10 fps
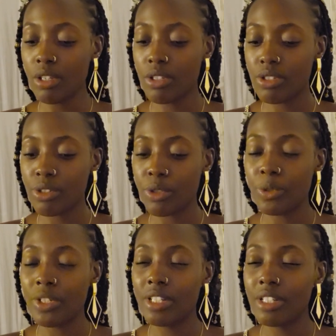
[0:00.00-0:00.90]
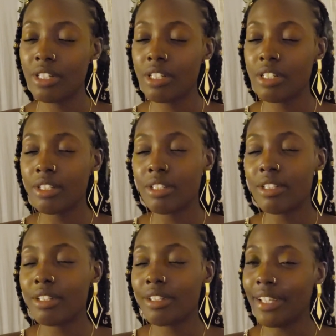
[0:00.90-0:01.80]
So,
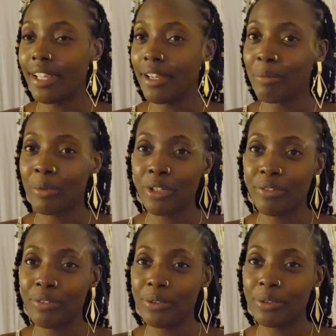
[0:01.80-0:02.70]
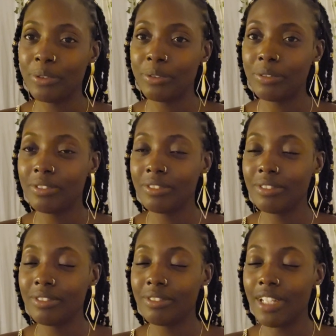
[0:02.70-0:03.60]
yeah, I'm grateful.
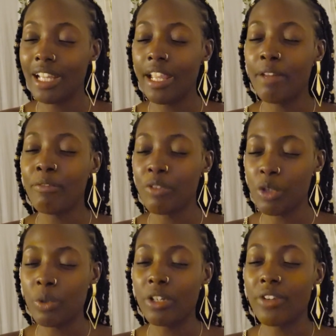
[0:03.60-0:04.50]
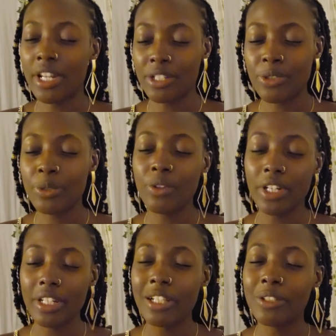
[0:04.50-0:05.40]
I am filled with gratitude
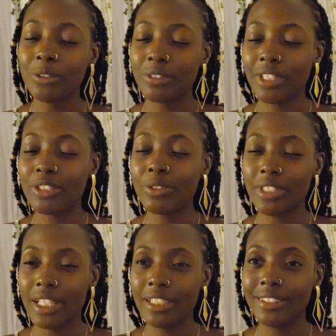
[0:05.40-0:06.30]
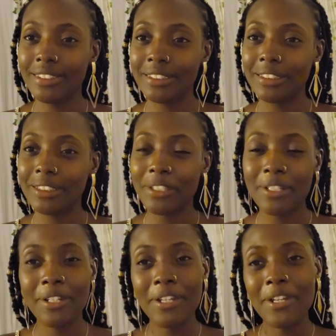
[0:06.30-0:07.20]
right now. That's what that is.
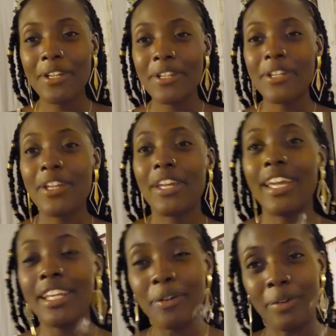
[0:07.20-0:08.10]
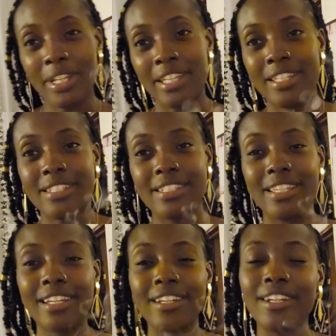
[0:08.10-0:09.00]
Anyways,
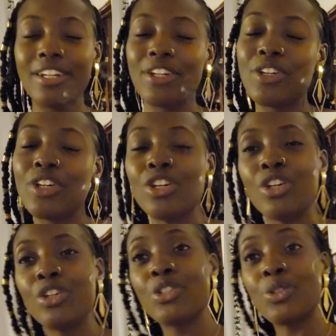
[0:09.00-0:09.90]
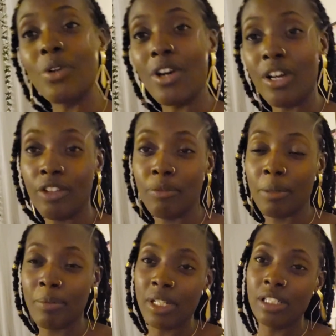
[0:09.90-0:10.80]
to all of
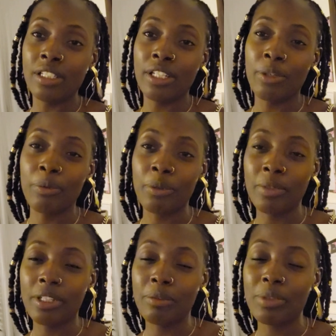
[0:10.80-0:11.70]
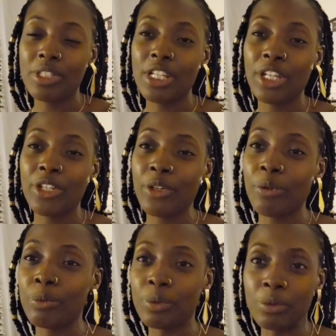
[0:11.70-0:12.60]
my melanated women, protect your
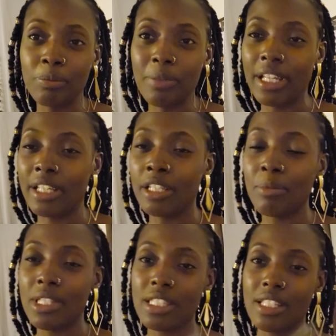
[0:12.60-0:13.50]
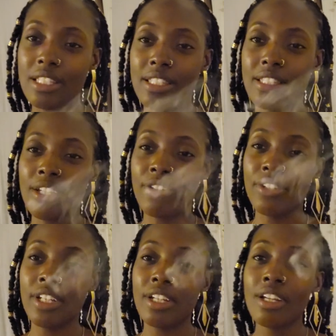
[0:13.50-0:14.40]
womb by any means
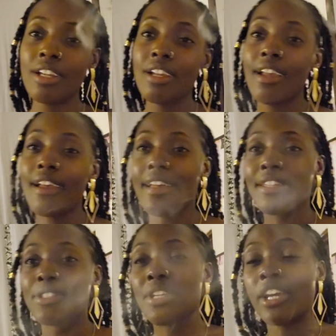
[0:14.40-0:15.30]
necessary. And to